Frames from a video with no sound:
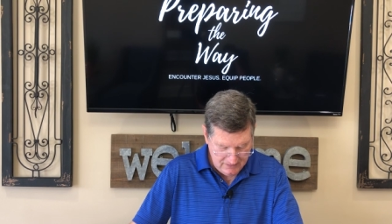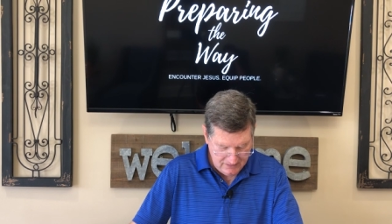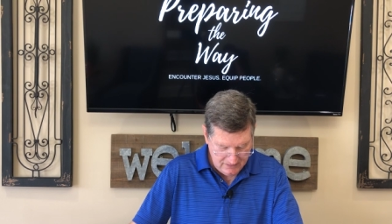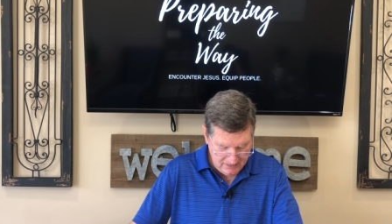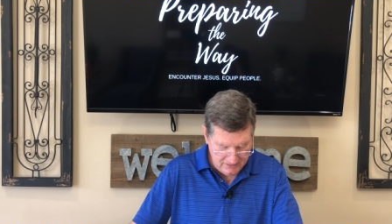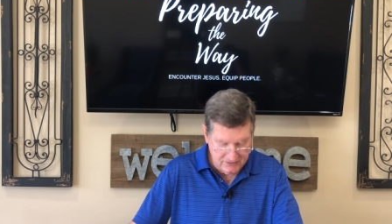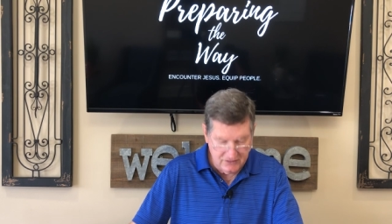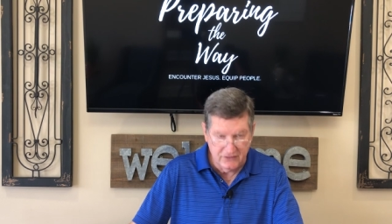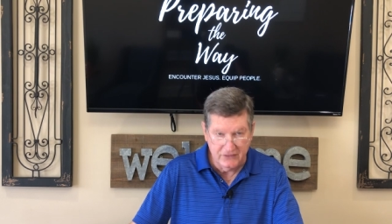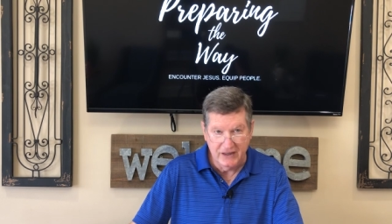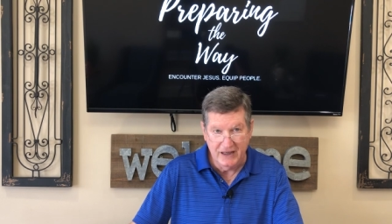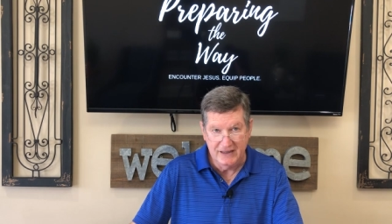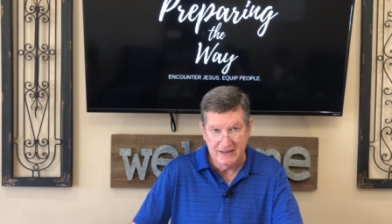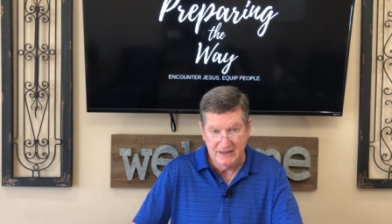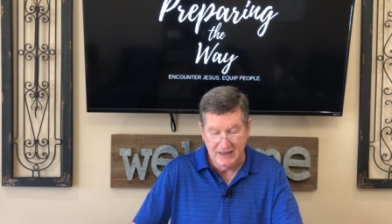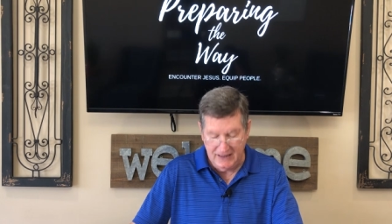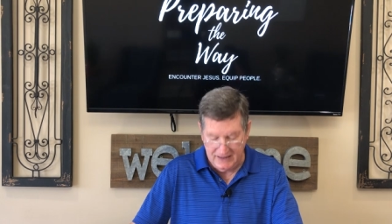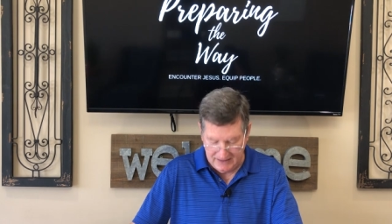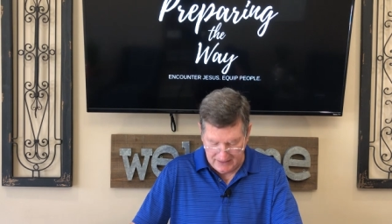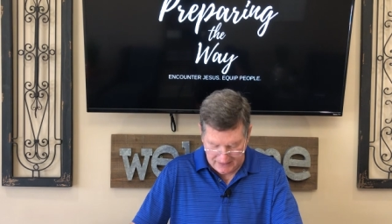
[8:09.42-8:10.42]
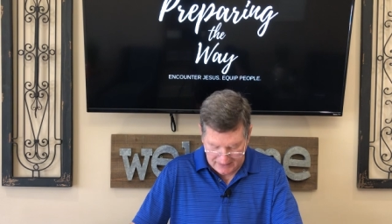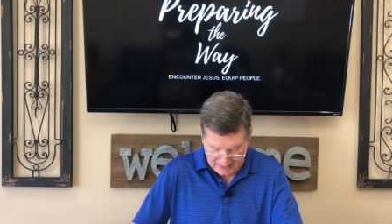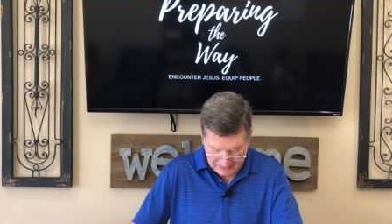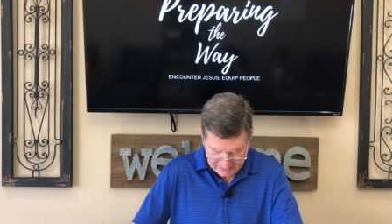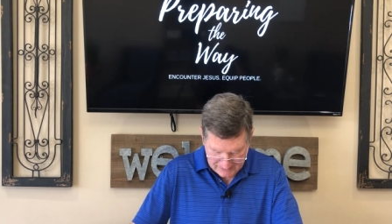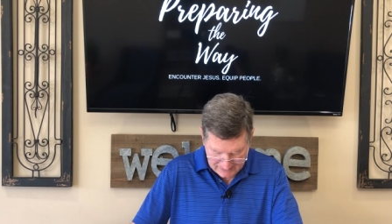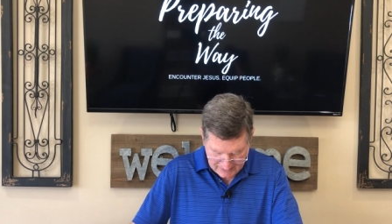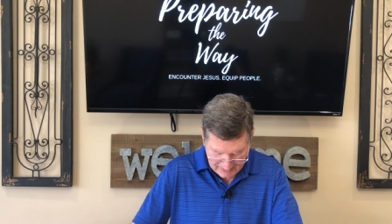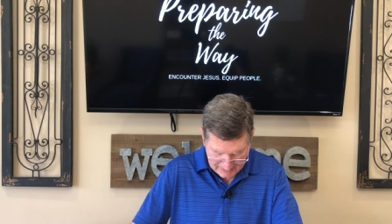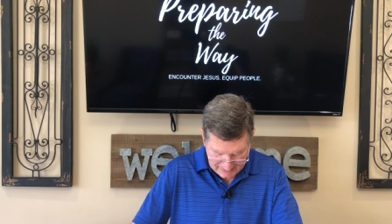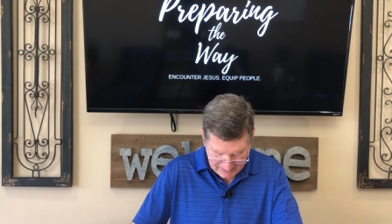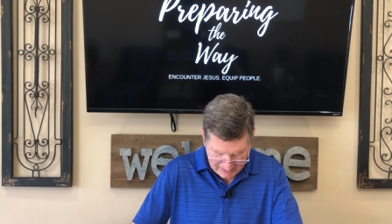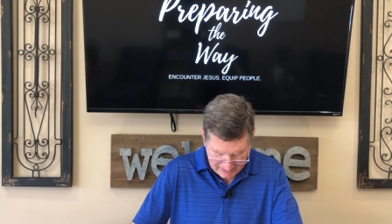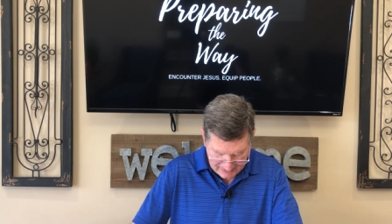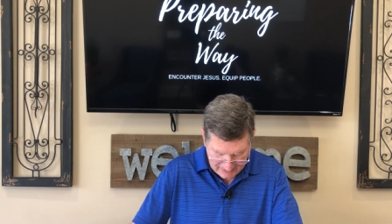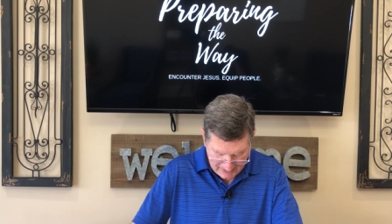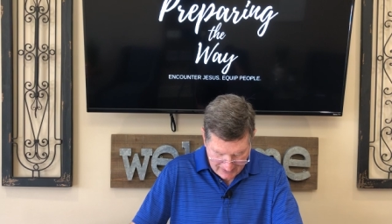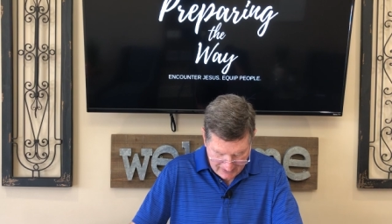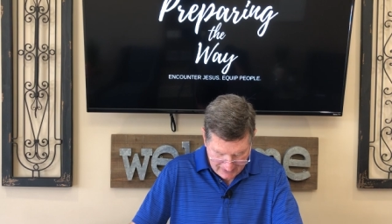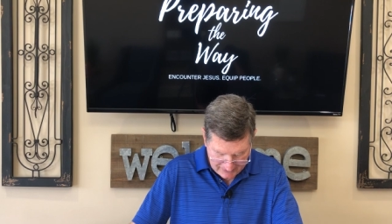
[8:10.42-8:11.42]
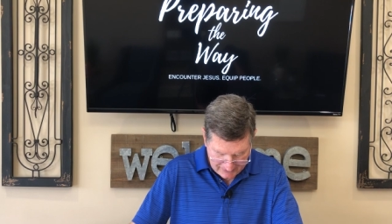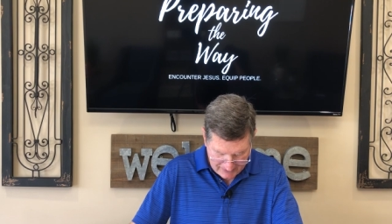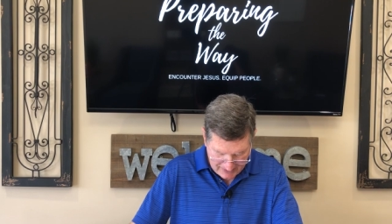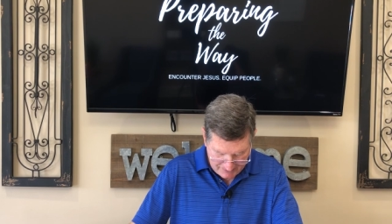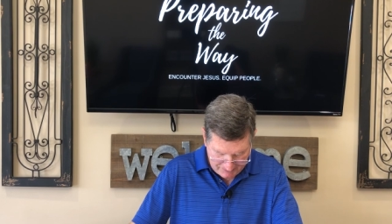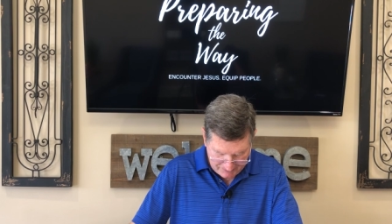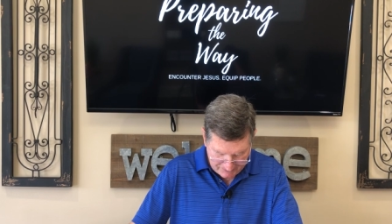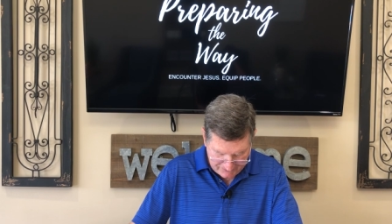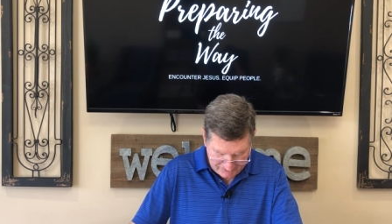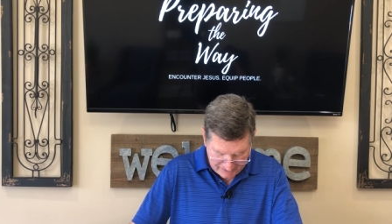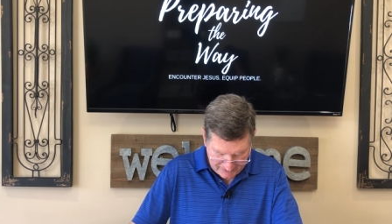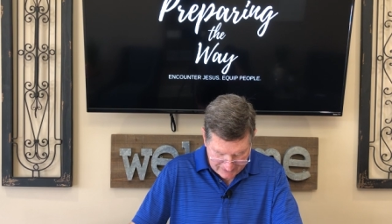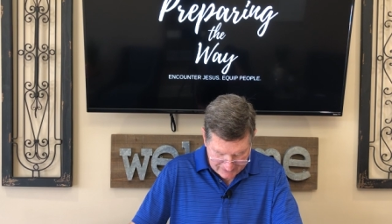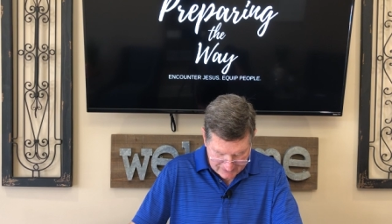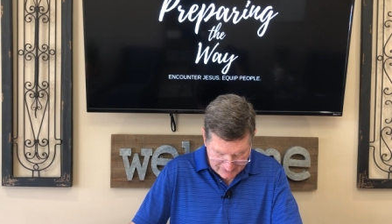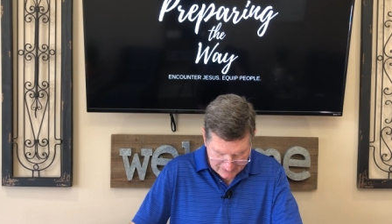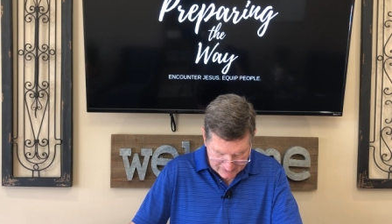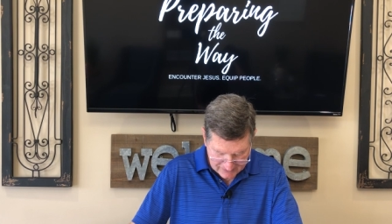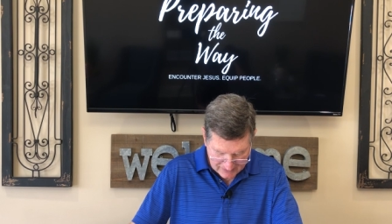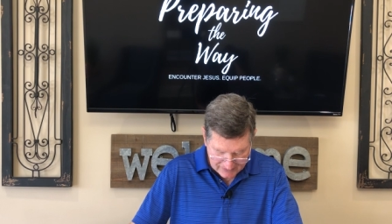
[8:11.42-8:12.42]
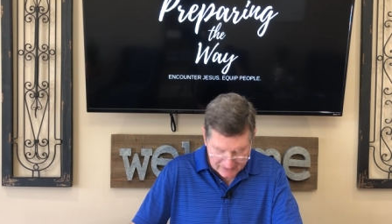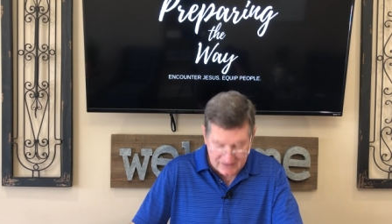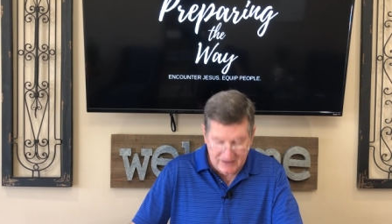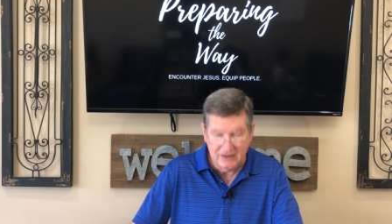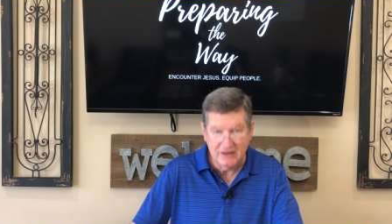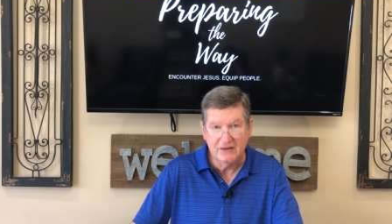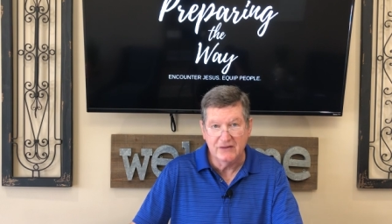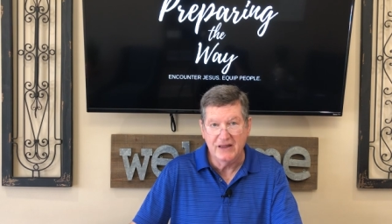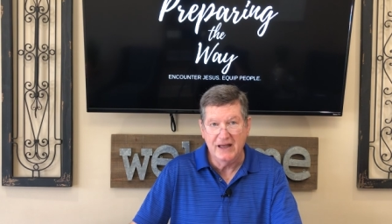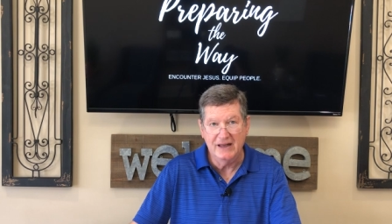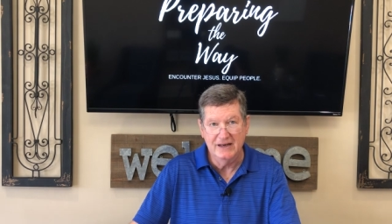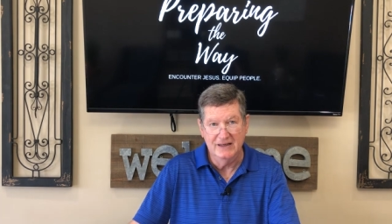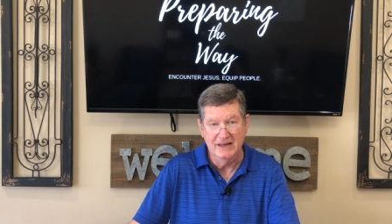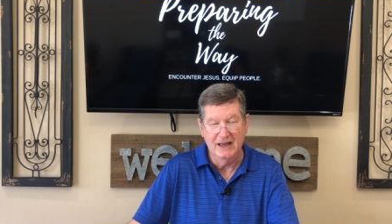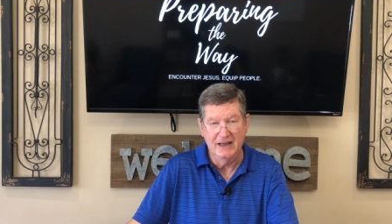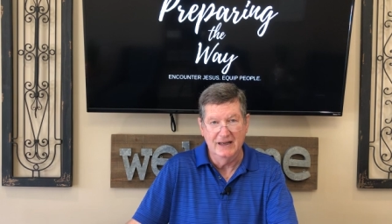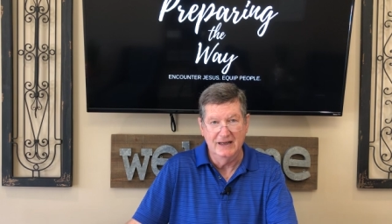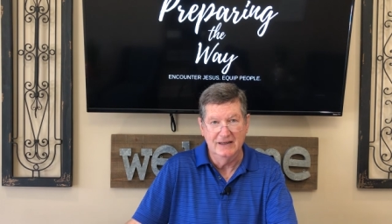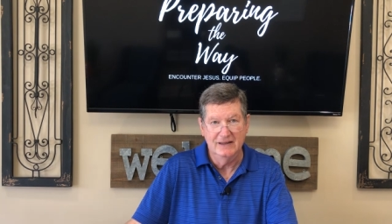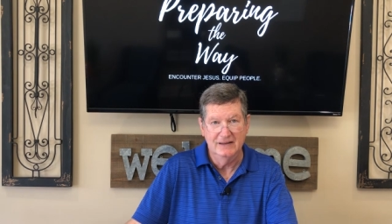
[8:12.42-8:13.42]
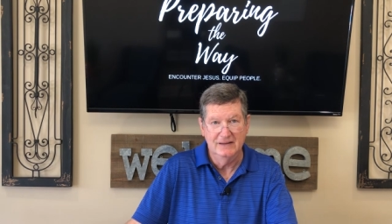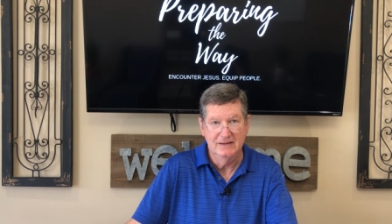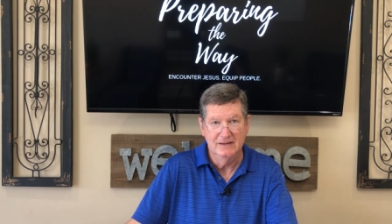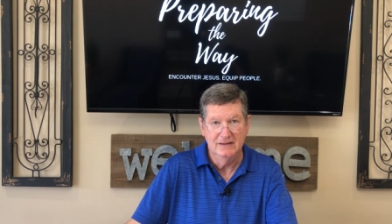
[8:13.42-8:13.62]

until that day, against that day. The Amplified says, until that day.